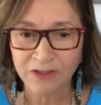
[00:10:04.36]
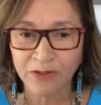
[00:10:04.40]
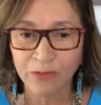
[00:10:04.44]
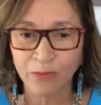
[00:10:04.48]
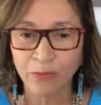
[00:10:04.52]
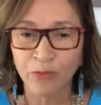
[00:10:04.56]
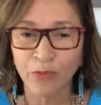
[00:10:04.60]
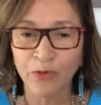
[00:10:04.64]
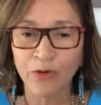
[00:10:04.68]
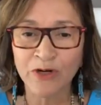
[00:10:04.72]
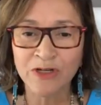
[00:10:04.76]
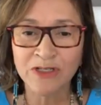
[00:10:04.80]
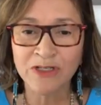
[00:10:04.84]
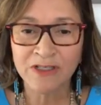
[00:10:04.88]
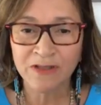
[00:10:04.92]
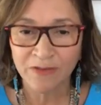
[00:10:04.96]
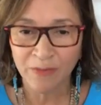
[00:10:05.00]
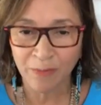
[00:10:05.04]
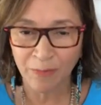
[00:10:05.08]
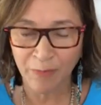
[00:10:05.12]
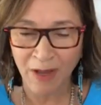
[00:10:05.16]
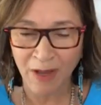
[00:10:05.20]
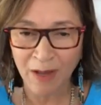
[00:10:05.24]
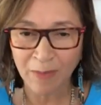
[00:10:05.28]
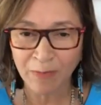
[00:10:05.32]
the words of the
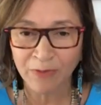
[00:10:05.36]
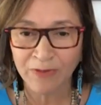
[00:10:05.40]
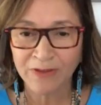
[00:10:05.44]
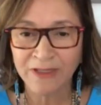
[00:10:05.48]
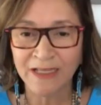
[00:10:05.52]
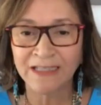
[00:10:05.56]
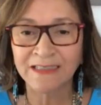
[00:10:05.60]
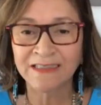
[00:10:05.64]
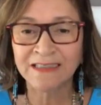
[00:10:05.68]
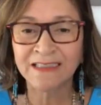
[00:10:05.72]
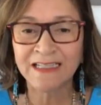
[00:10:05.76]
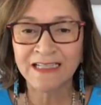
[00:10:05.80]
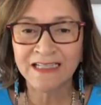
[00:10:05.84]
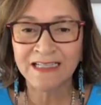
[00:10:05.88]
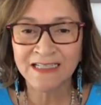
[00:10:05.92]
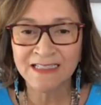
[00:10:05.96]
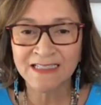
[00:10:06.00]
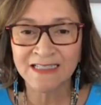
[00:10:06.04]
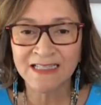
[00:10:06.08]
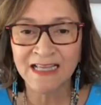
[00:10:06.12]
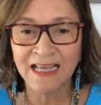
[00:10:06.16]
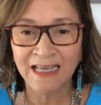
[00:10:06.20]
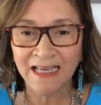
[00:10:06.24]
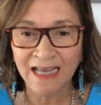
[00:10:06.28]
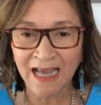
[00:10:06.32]
Bible, they lead us,
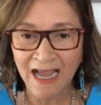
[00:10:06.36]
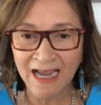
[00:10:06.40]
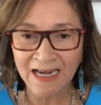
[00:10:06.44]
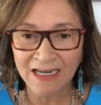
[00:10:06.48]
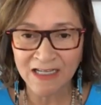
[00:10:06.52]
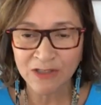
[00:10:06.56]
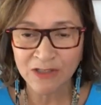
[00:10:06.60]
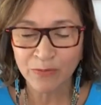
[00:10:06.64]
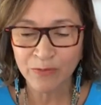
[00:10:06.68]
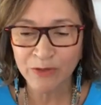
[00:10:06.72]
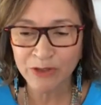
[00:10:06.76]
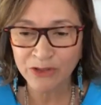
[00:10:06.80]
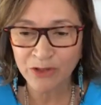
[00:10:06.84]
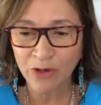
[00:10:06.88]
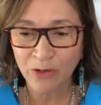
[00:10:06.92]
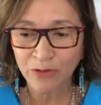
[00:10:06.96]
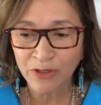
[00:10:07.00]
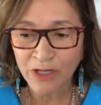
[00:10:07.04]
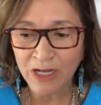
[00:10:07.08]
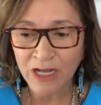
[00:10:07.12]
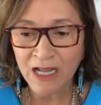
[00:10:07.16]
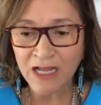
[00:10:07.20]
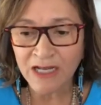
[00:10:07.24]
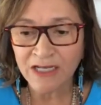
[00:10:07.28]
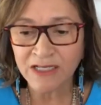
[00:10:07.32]
they guide us. We don't
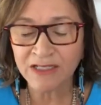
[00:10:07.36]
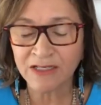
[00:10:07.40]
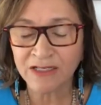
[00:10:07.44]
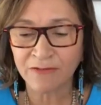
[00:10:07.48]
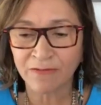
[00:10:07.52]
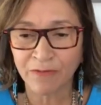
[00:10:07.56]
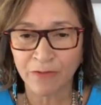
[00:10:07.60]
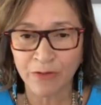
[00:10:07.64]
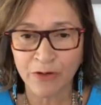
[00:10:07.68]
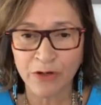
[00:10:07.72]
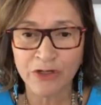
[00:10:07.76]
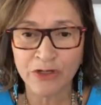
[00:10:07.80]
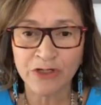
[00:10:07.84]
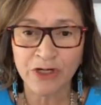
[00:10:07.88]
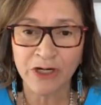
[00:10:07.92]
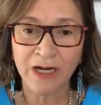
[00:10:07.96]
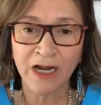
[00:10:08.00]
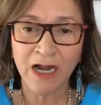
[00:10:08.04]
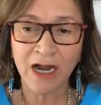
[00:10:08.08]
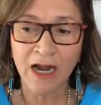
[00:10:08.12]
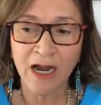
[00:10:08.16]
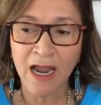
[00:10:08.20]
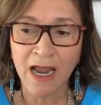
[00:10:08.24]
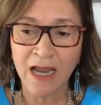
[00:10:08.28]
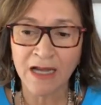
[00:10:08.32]
diverge
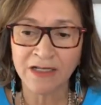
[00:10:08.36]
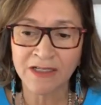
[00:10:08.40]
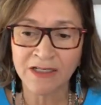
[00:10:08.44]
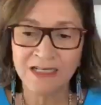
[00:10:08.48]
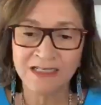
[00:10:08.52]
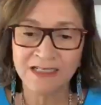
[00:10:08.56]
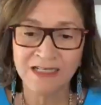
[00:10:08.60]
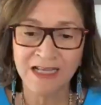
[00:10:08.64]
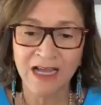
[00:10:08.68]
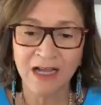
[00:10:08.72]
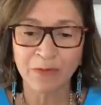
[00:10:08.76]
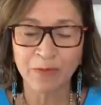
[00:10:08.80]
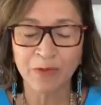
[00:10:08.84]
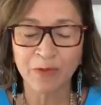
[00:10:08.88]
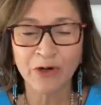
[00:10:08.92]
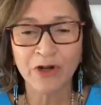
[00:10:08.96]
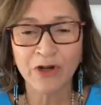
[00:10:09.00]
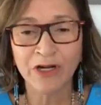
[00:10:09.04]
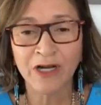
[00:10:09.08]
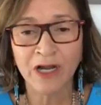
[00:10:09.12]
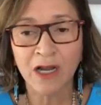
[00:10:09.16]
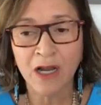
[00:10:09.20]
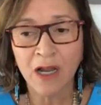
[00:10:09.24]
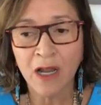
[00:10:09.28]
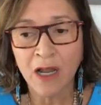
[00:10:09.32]
and decide we're going
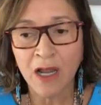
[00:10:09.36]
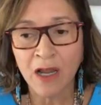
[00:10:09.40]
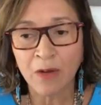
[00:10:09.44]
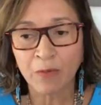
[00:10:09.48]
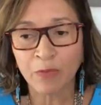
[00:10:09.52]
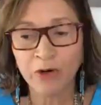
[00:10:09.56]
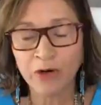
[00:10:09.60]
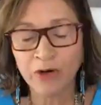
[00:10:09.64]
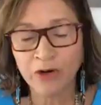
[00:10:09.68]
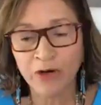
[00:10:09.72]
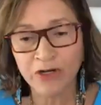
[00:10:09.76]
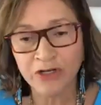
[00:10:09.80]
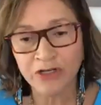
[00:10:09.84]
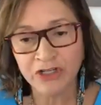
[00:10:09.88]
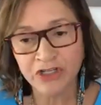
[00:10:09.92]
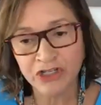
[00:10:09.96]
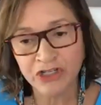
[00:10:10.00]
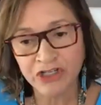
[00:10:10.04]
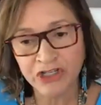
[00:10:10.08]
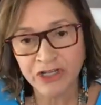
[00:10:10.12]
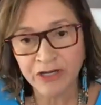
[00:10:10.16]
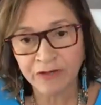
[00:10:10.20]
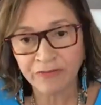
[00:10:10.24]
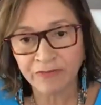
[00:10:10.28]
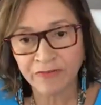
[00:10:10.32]
to we're going to
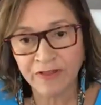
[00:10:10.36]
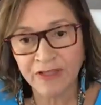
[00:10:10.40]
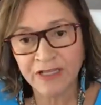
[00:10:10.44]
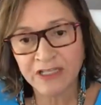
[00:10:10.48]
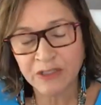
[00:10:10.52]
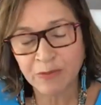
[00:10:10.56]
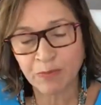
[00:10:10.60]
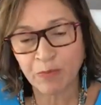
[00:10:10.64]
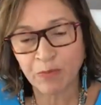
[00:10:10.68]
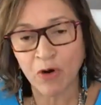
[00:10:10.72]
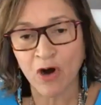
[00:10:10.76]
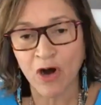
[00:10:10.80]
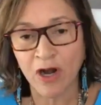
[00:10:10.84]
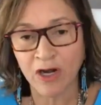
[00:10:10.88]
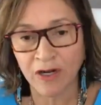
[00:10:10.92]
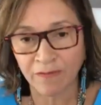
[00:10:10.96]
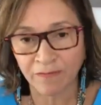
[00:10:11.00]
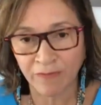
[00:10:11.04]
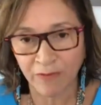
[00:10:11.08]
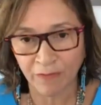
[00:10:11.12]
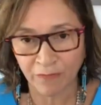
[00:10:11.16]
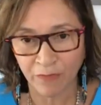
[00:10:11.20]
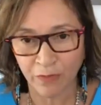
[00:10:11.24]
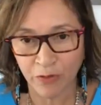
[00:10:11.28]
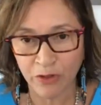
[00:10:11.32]
shift this part of
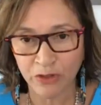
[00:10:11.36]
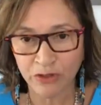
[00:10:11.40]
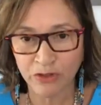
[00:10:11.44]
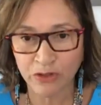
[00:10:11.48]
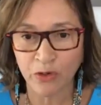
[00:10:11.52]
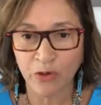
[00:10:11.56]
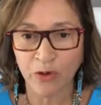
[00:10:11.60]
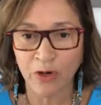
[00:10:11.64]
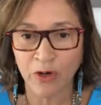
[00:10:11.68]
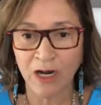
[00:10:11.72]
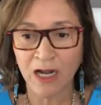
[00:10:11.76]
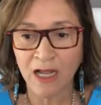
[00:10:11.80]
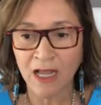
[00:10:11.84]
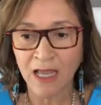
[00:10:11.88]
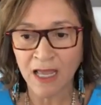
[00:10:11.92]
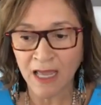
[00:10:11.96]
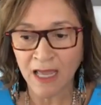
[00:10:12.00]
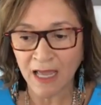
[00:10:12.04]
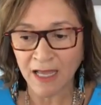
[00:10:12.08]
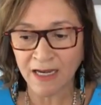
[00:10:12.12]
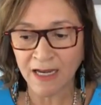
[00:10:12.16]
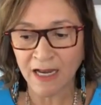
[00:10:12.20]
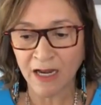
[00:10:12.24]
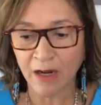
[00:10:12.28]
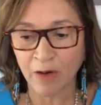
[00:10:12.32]
a verse or a,
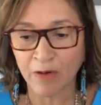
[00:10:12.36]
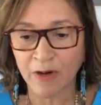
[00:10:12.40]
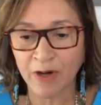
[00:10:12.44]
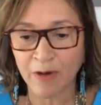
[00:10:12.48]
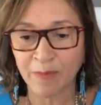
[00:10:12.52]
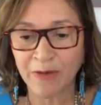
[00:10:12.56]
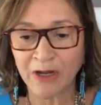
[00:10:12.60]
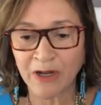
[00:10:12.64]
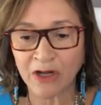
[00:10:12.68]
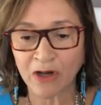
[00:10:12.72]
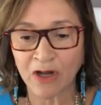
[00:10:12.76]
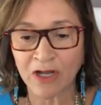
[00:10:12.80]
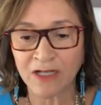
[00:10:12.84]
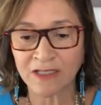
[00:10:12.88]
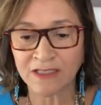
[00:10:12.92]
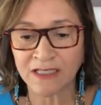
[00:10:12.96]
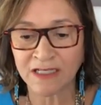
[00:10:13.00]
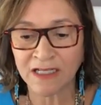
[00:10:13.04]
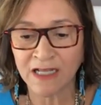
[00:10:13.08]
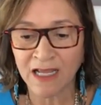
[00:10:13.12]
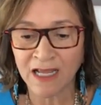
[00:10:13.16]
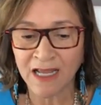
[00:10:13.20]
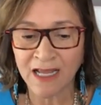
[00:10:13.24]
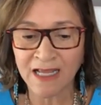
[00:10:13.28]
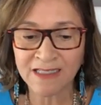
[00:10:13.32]
an area because
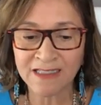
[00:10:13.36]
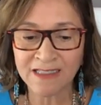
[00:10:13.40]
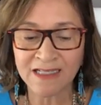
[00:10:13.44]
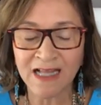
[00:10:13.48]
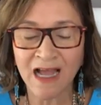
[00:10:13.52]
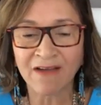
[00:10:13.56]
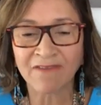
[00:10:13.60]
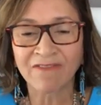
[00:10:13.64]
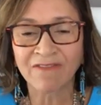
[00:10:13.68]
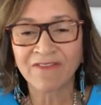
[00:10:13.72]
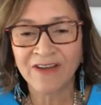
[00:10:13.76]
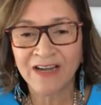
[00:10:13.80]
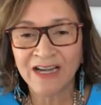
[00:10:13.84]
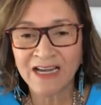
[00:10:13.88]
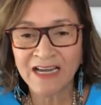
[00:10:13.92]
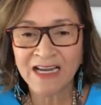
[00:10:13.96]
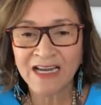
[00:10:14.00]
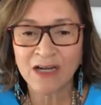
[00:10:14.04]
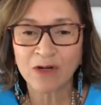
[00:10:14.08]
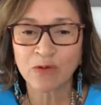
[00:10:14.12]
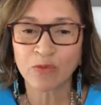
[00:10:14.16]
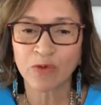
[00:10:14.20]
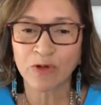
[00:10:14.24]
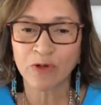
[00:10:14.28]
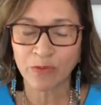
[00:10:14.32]
it, it's not fitting
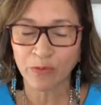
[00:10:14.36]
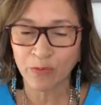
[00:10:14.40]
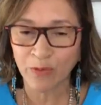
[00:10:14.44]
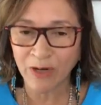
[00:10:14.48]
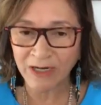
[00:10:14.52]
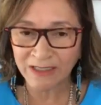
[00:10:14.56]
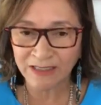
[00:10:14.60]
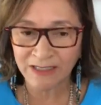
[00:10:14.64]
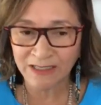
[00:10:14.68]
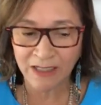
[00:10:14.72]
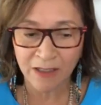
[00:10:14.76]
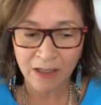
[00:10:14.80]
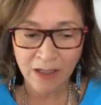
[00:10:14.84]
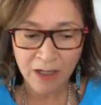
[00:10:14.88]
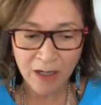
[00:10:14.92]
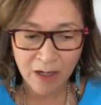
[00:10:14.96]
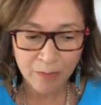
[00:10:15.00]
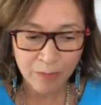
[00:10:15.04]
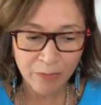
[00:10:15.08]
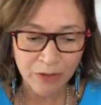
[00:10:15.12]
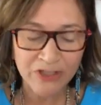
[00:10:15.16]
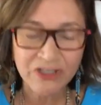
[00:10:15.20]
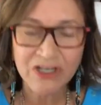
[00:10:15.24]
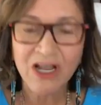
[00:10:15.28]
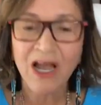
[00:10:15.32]
in with what the
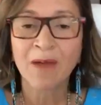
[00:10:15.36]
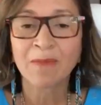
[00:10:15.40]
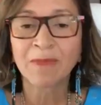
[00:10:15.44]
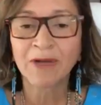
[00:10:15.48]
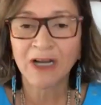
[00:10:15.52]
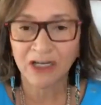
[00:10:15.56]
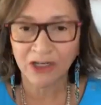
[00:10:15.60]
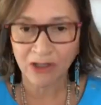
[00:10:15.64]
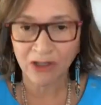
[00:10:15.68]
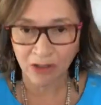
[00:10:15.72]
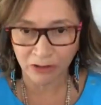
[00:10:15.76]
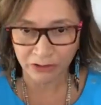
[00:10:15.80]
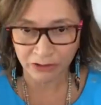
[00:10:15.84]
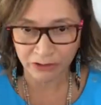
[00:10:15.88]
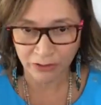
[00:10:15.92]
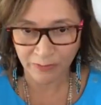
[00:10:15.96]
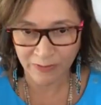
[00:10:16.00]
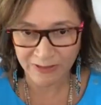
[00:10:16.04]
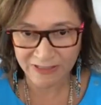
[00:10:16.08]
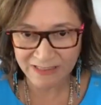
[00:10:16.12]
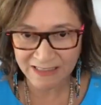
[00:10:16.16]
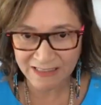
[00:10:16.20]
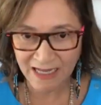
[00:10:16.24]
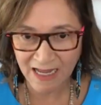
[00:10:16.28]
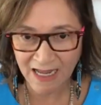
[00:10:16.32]
predominant culture
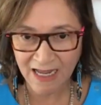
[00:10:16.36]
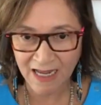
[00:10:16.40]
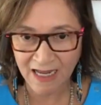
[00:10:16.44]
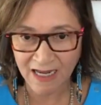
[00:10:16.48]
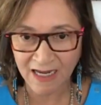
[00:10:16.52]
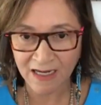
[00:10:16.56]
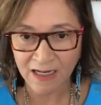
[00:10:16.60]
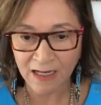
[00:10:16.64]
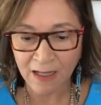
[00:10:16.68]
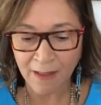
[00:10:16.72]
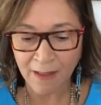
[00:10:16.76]
is saying.